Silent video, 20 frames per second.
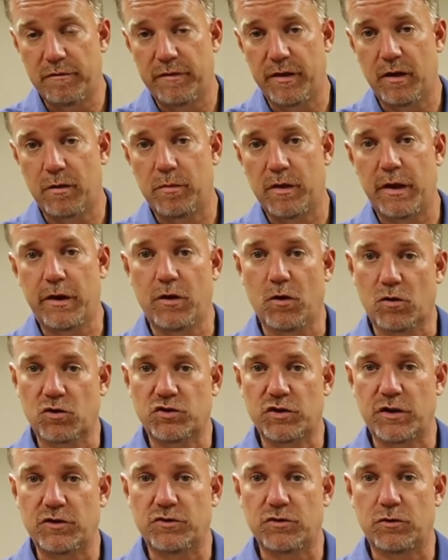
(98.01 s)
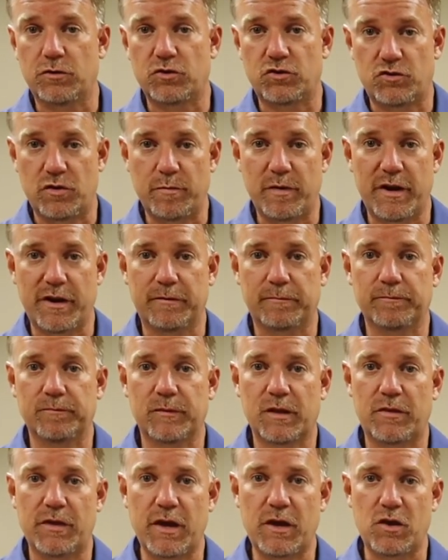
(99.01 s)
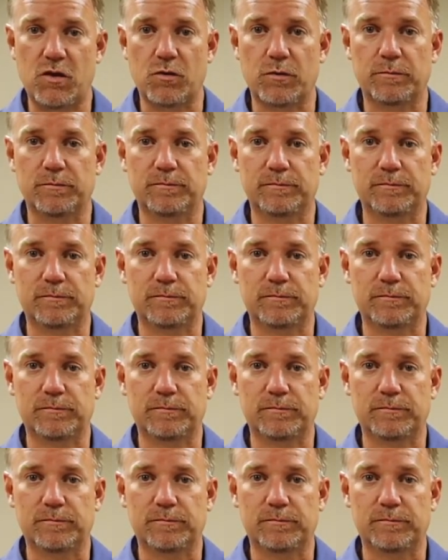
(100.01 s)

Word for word: available at North Central Distributing. Thank you.